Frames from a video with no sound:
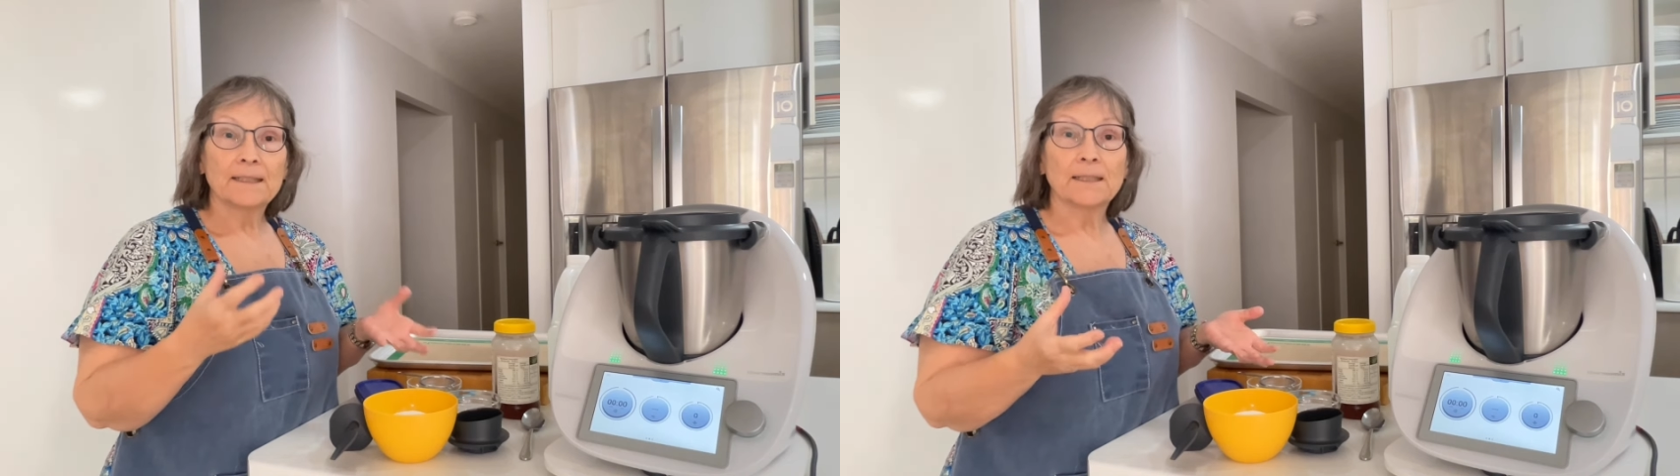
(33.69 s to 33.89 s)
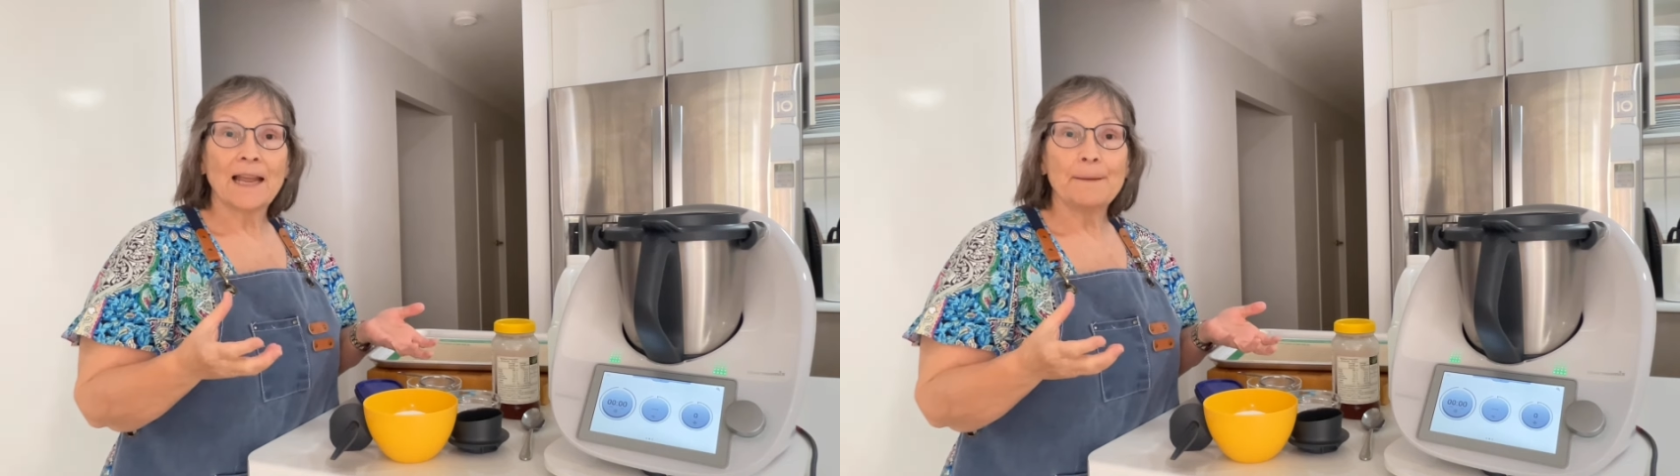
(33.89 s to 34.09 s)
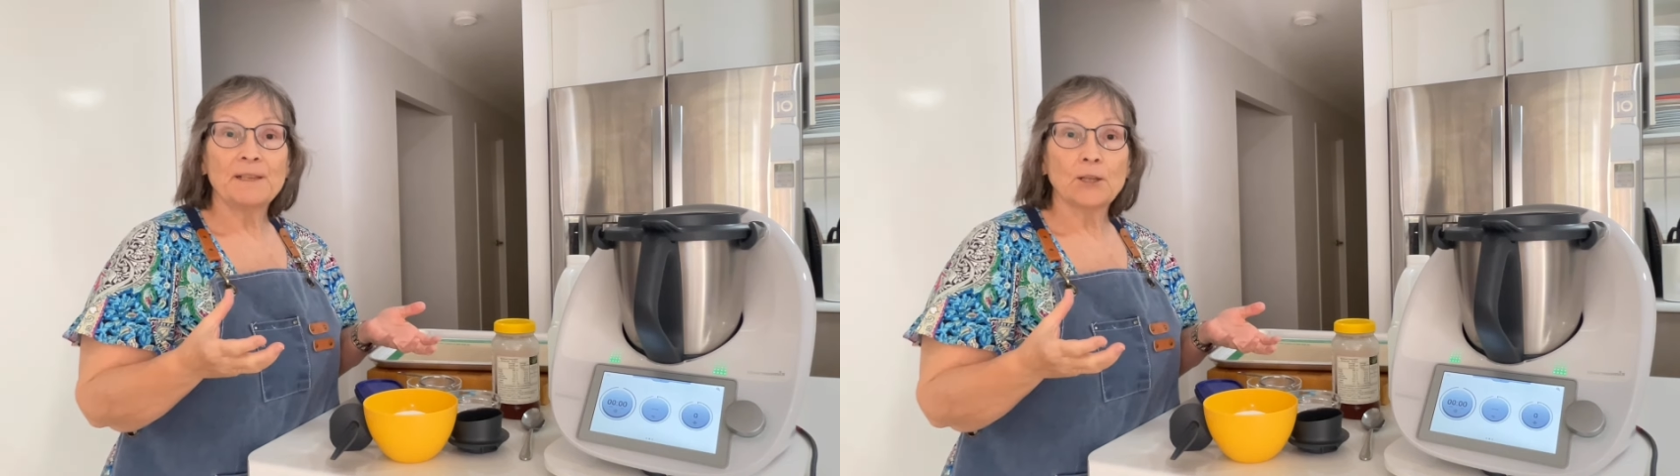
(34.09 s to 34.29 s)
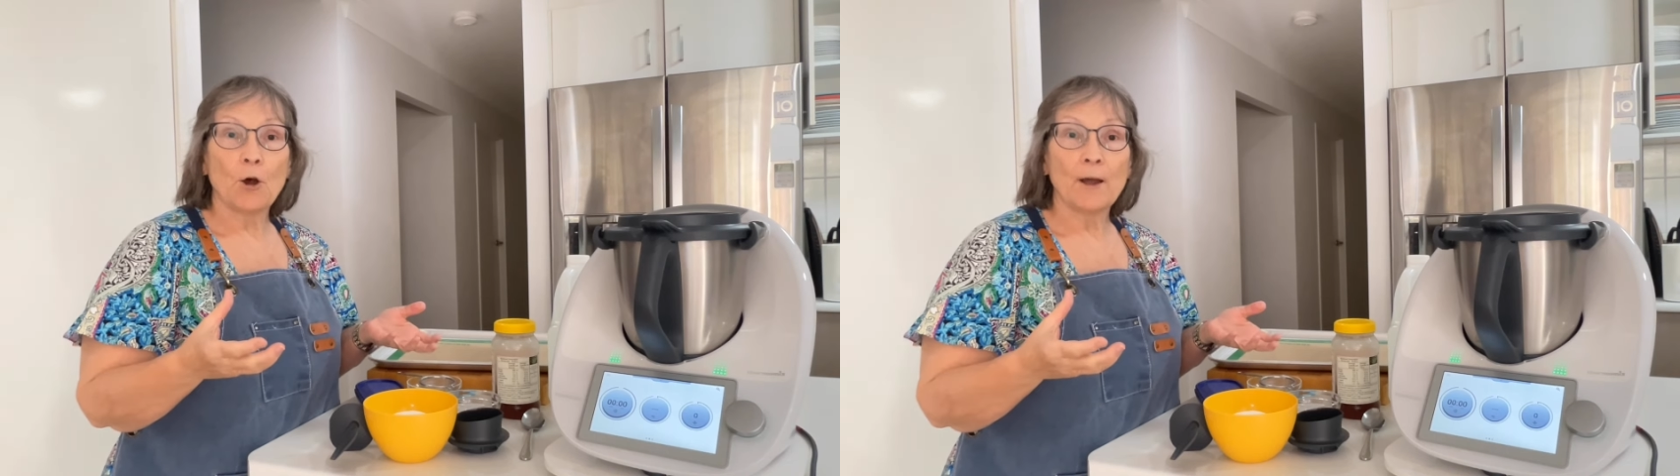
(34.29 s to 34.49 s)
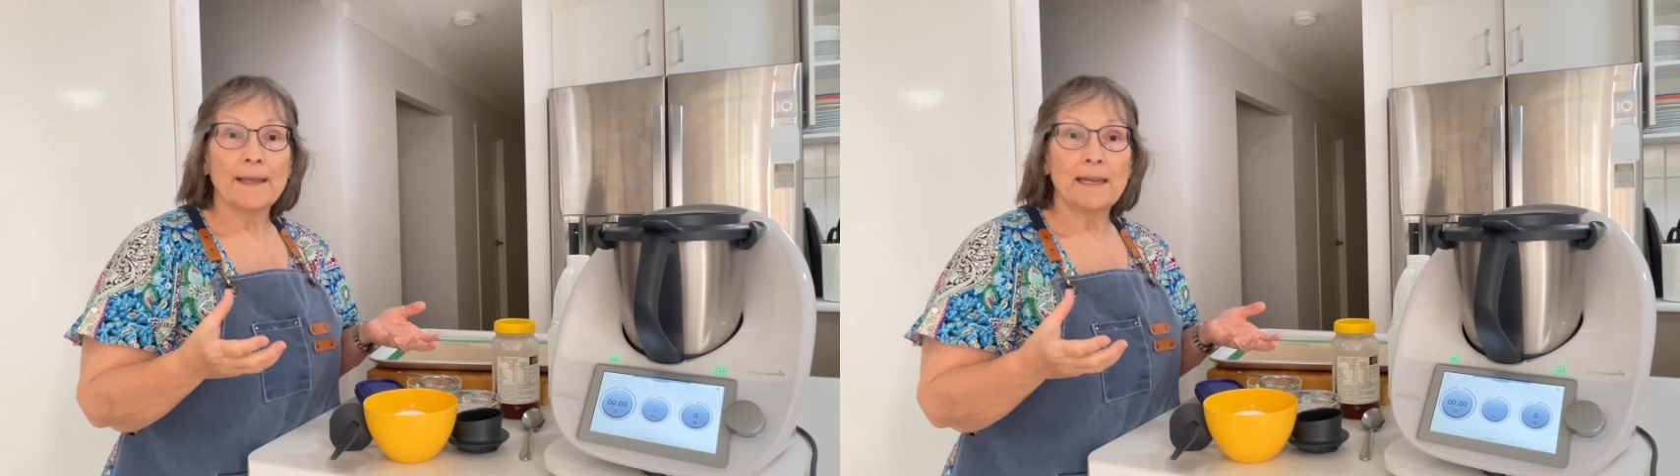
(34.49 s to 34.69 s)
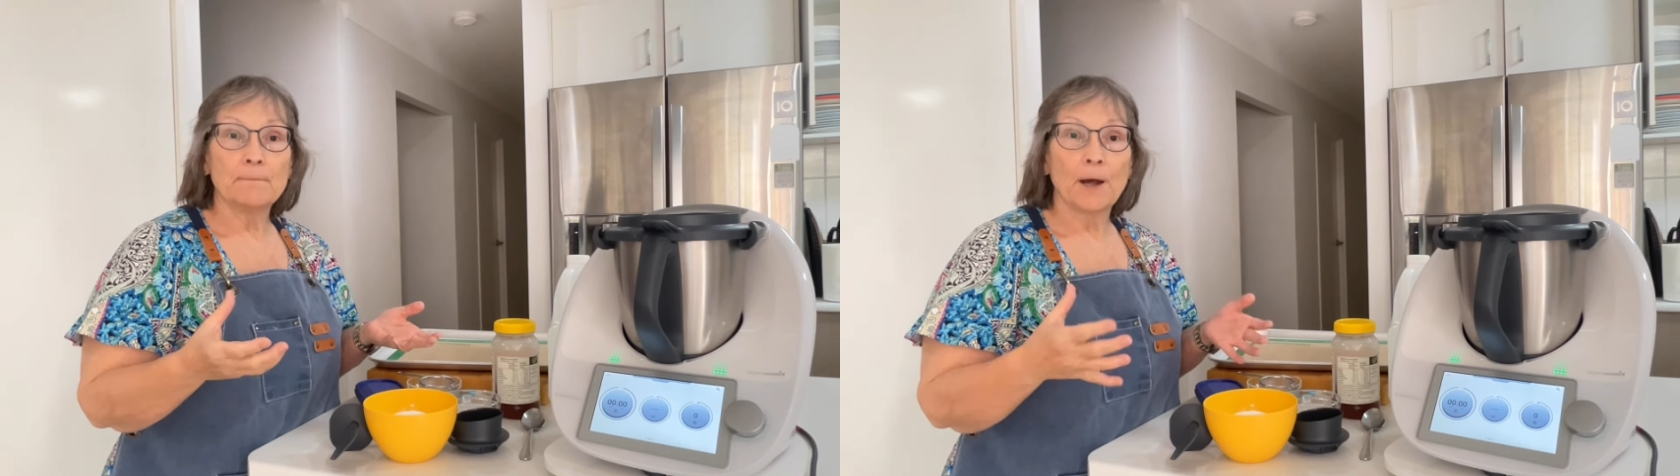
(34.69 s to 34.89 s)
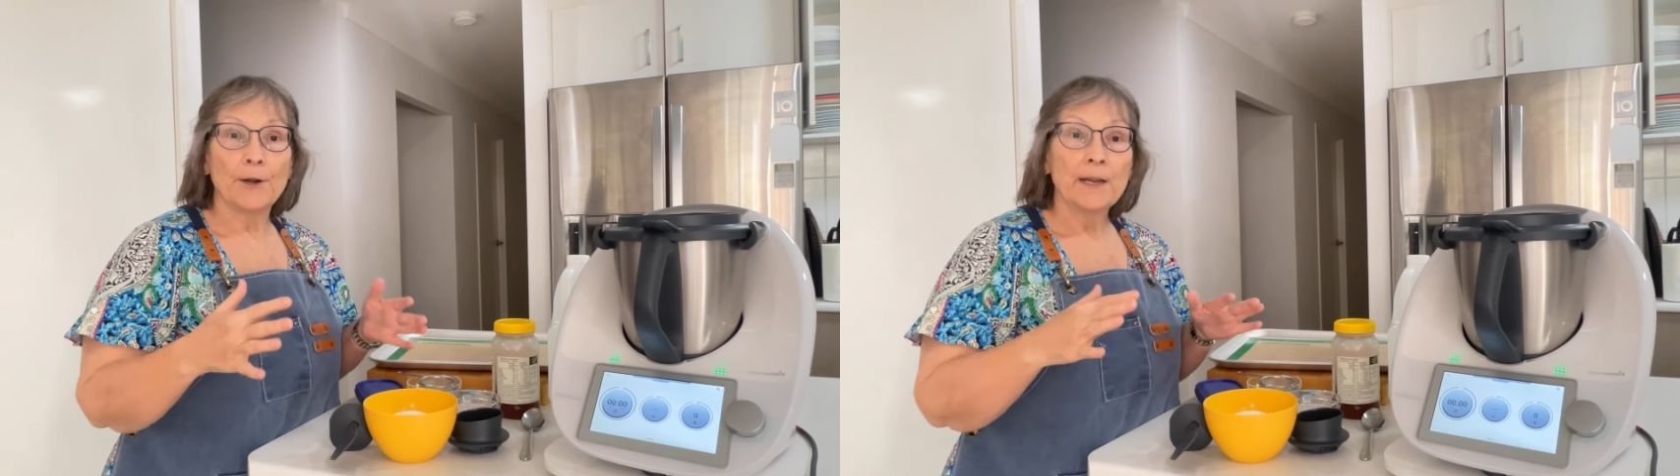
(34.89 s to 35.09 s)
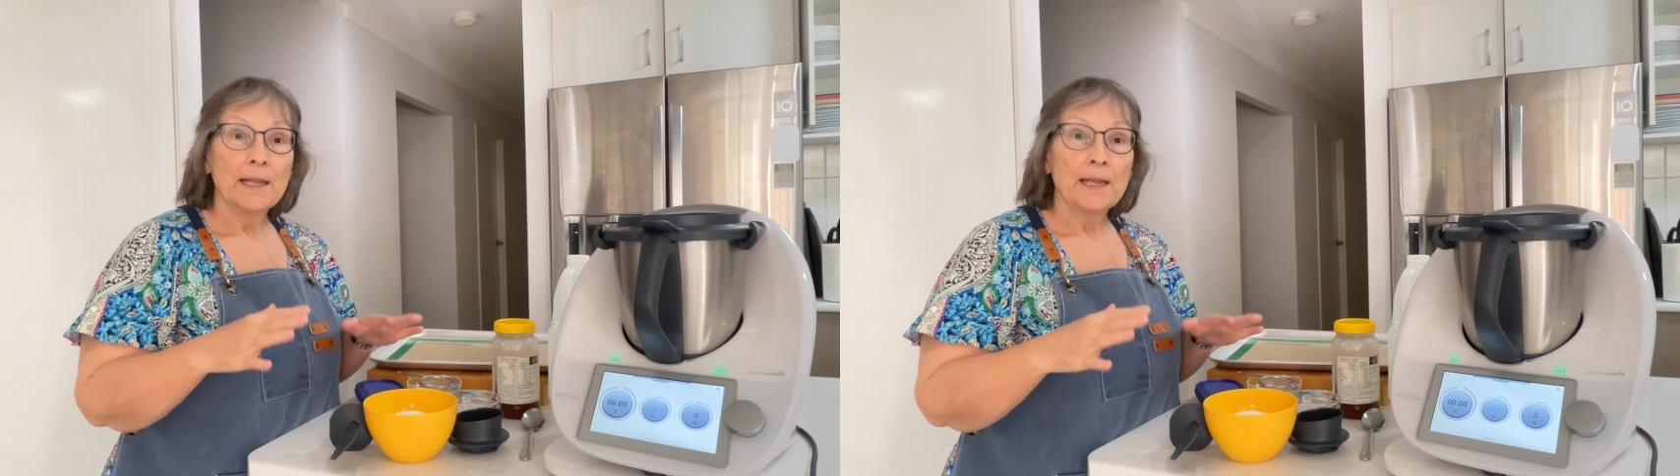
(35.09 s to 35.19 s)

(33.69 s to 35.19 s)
the same as the high heat mode.